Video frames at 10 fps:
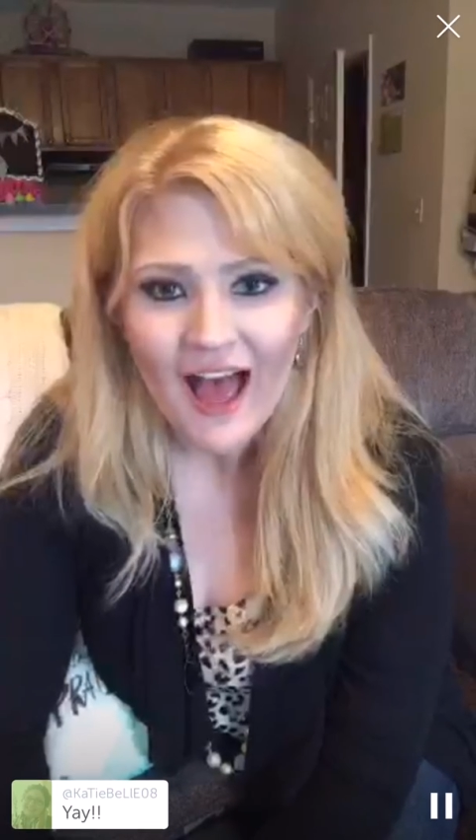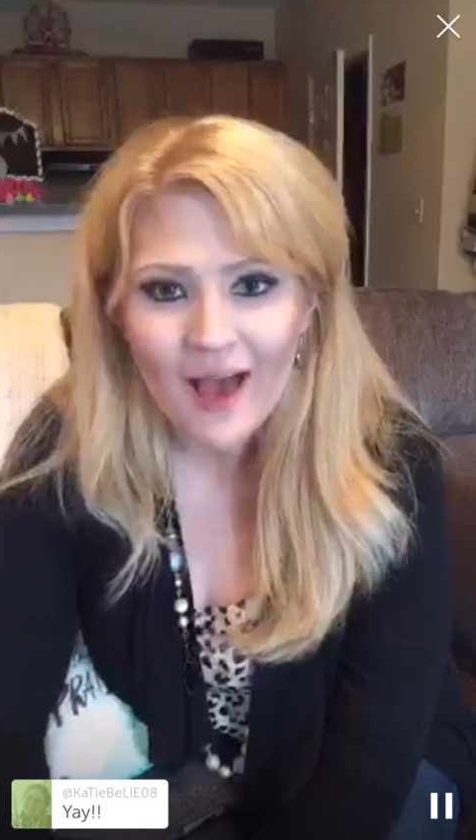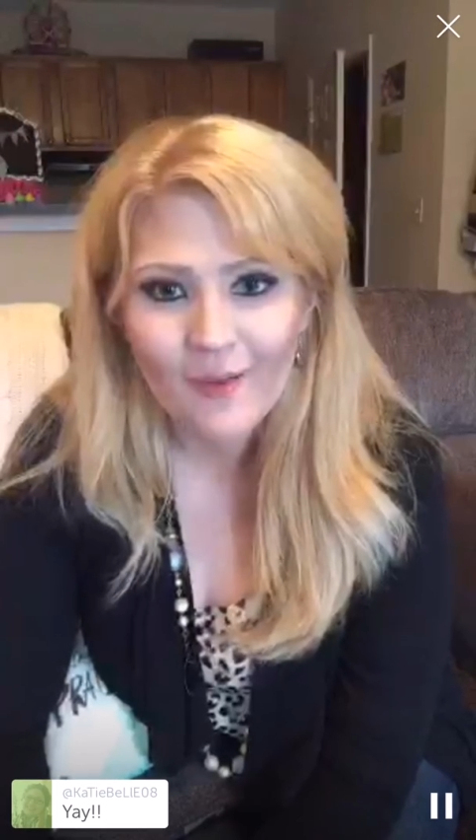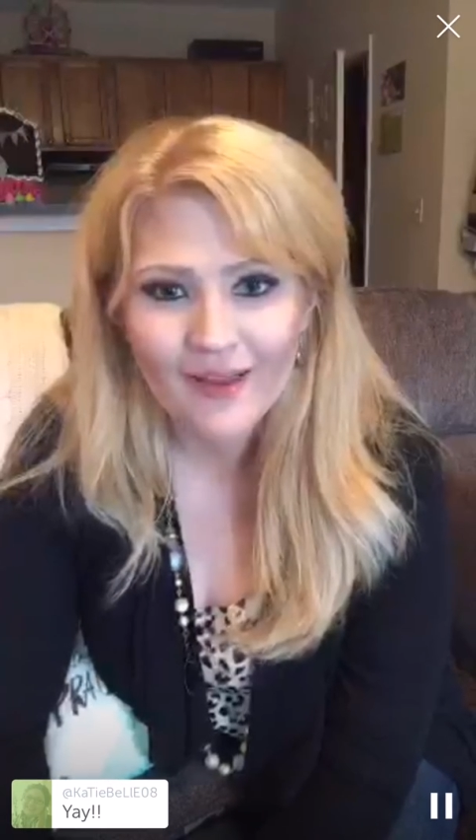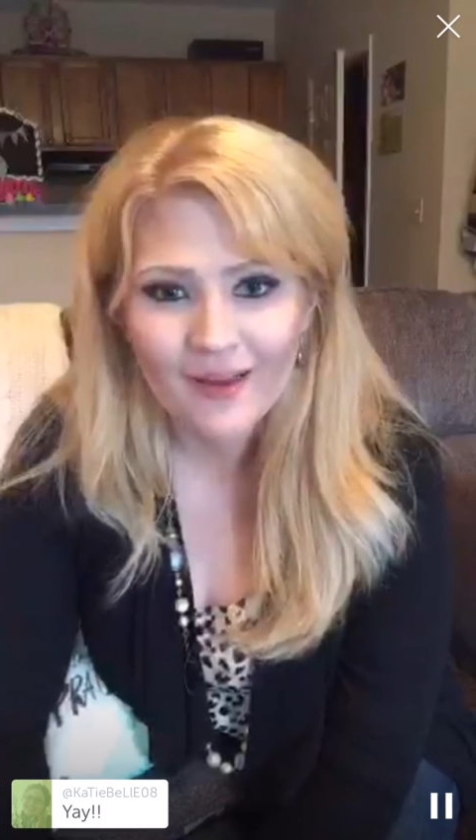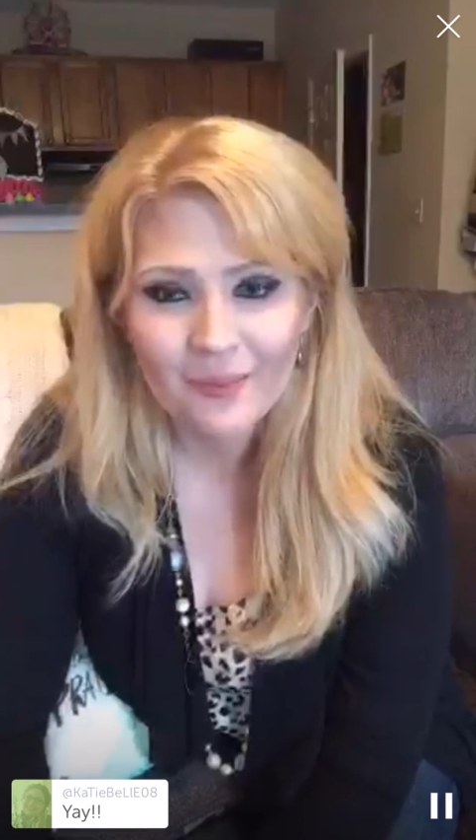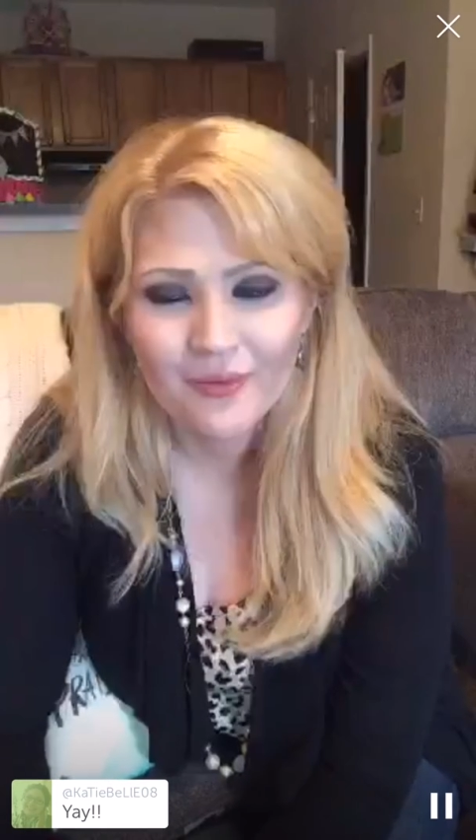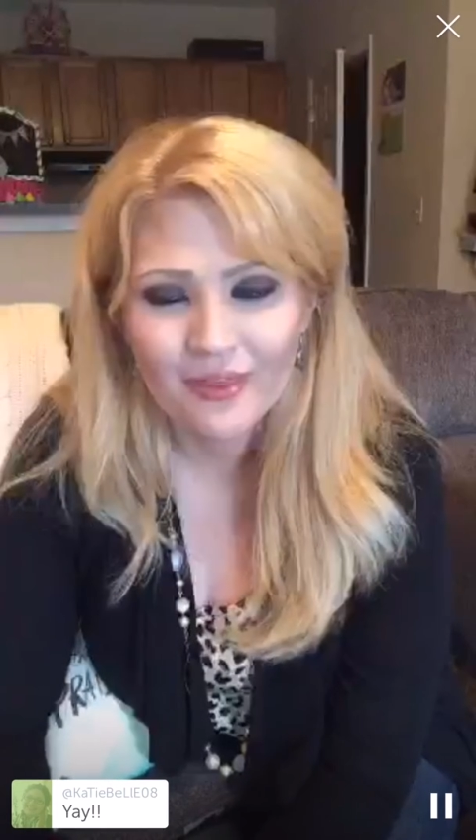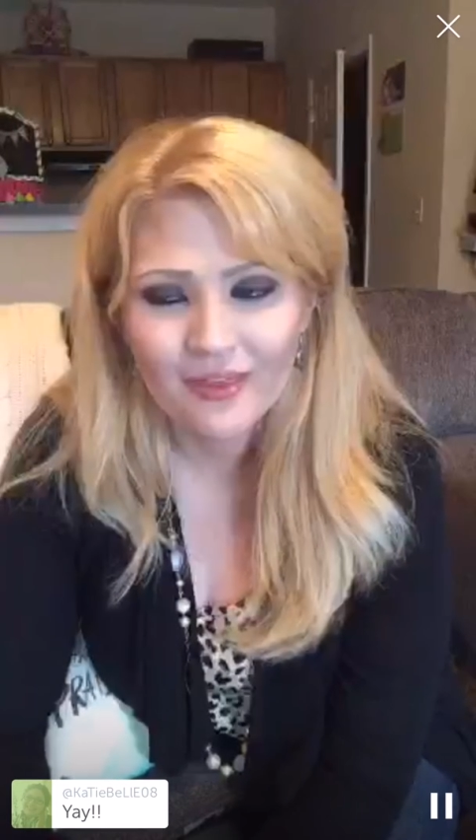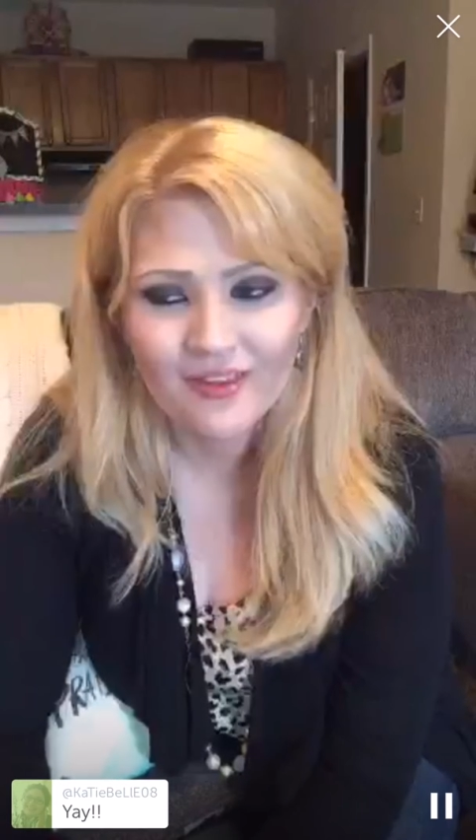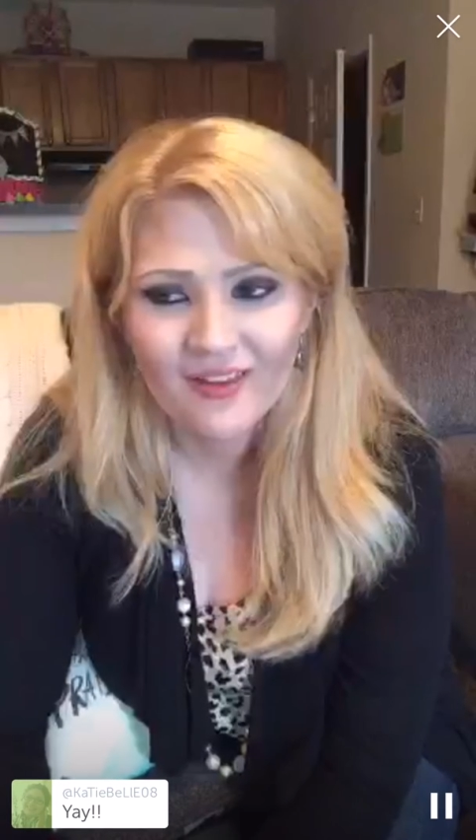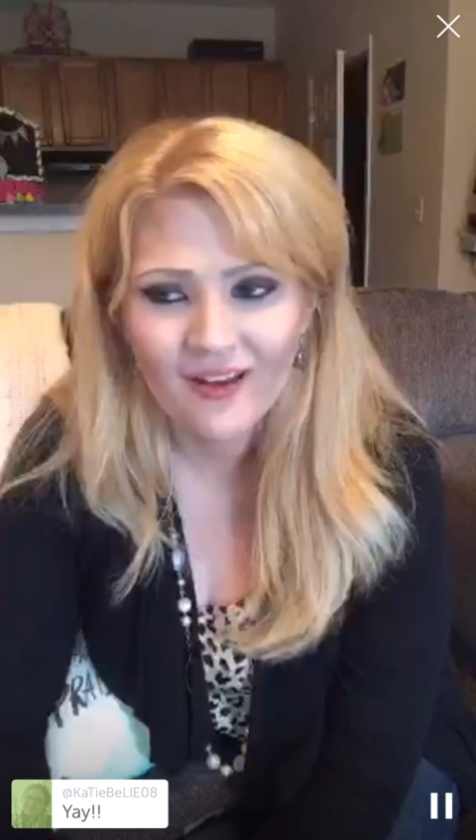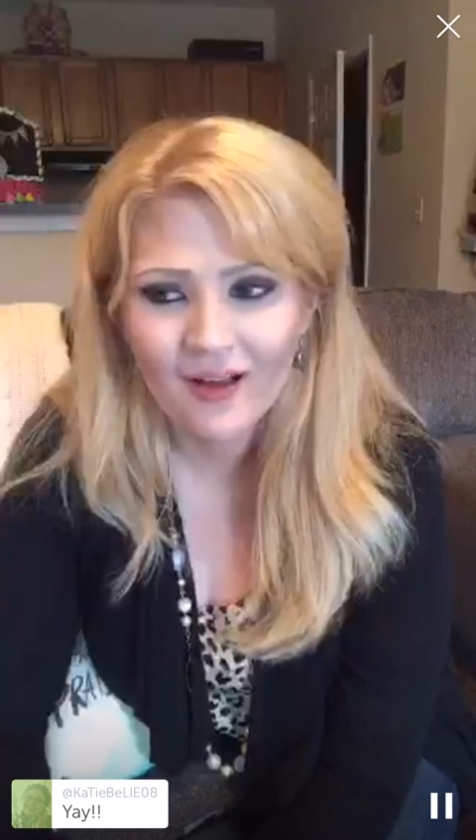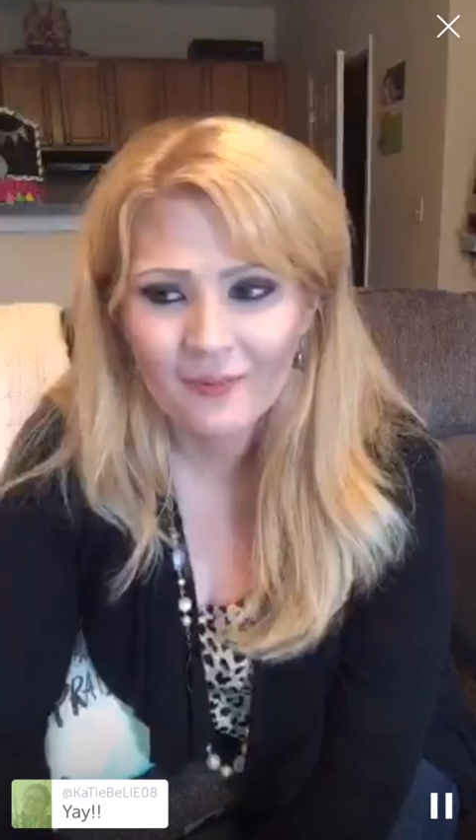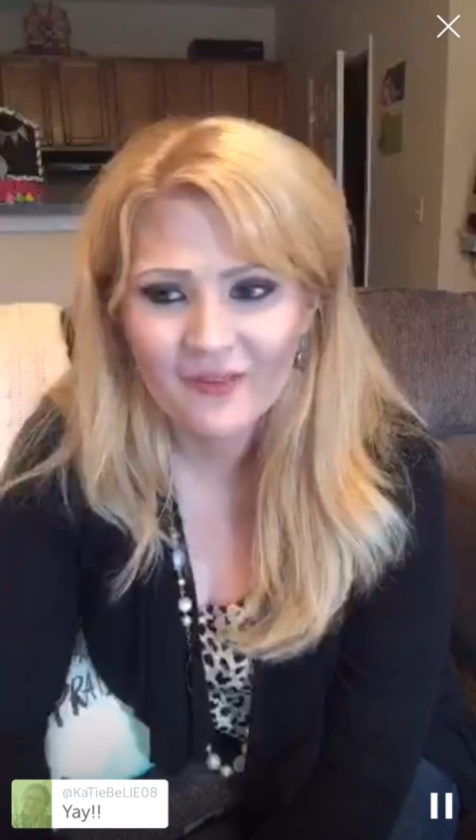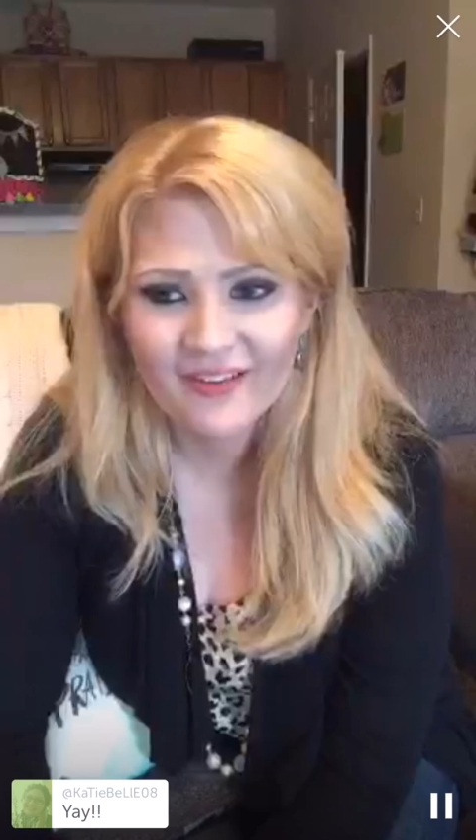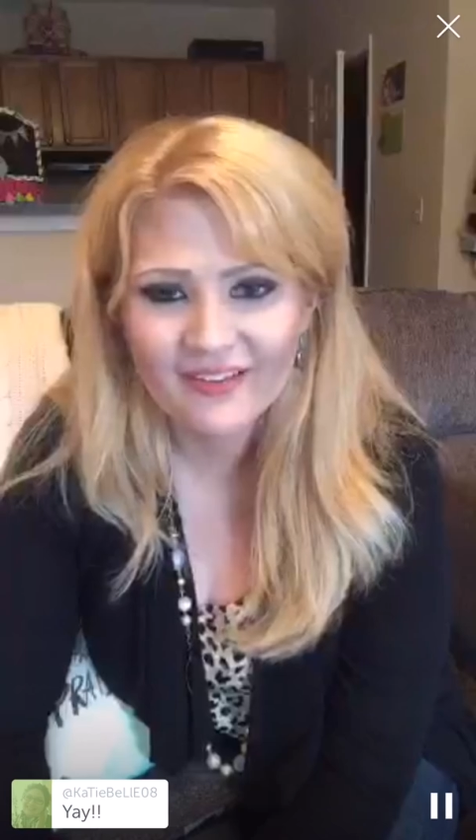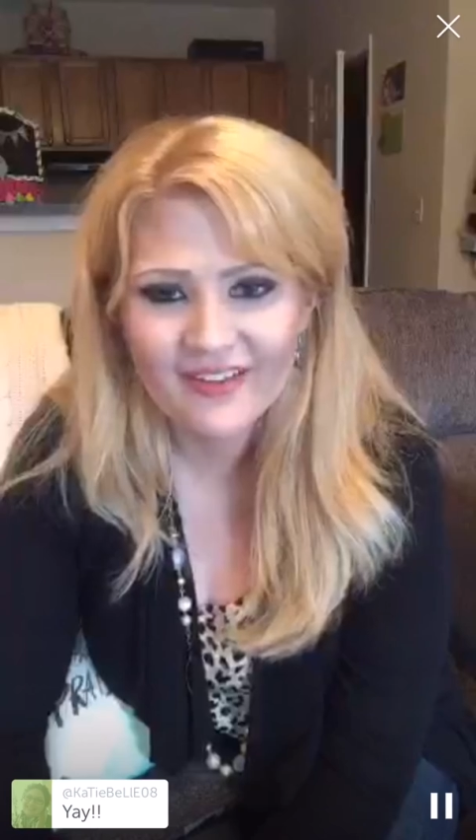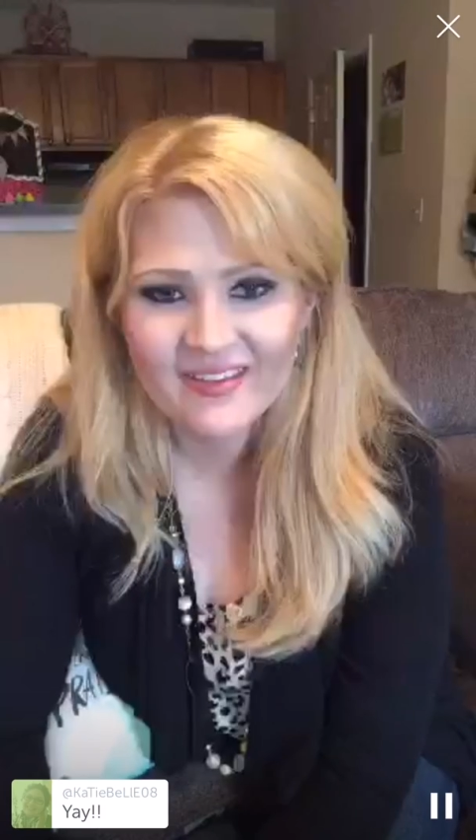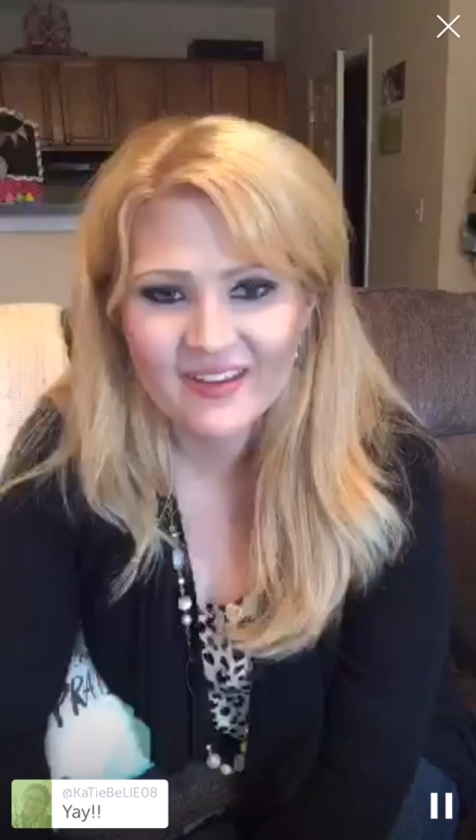I wake up with at
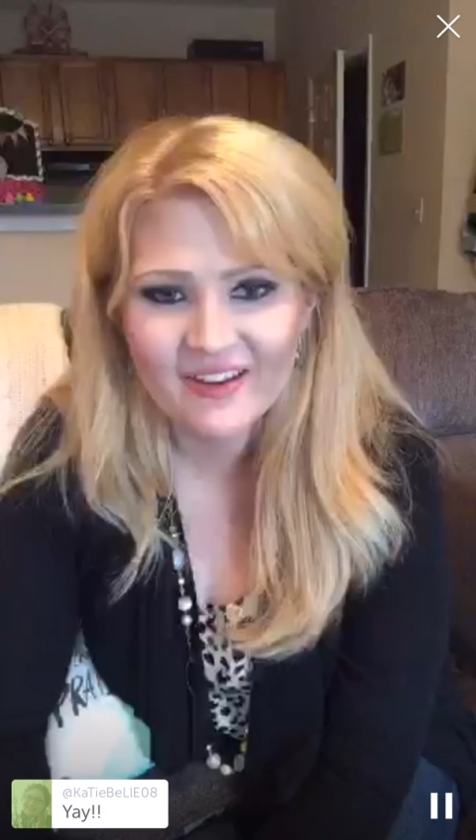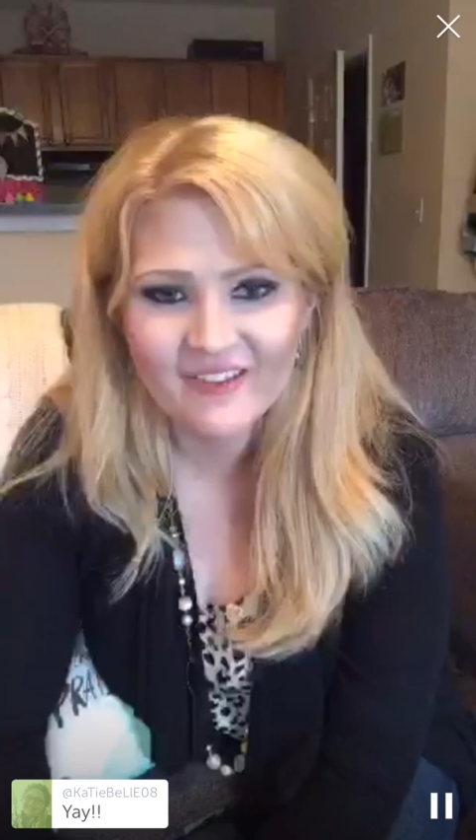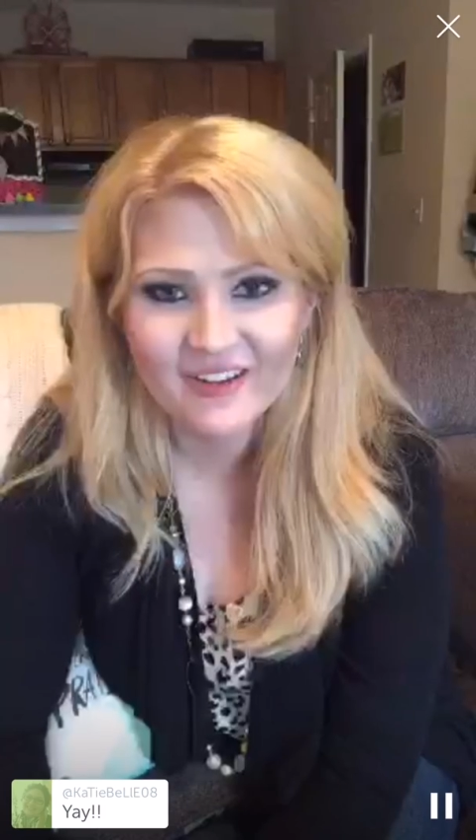least enough